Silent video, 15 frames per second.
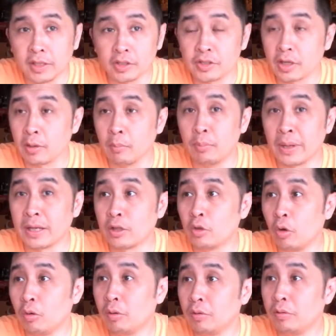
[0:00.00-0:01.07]
they say
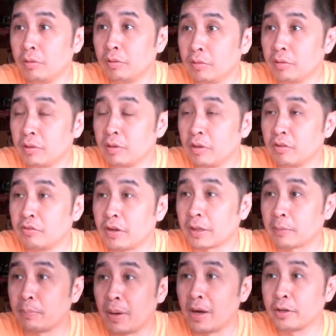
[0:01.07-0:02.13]
bring down
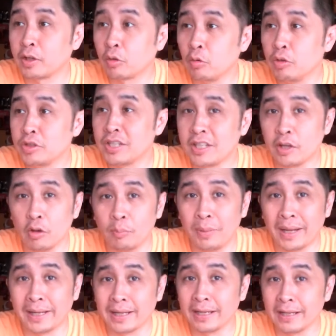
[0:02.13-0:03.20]
fat particles in your
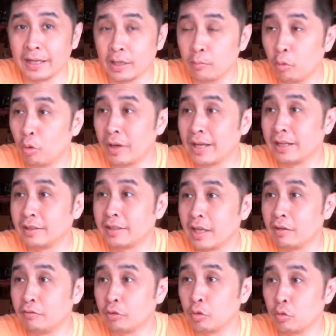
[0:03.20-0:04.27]
body and more
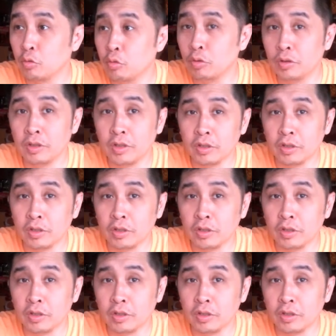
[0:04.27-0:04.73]
healthier for you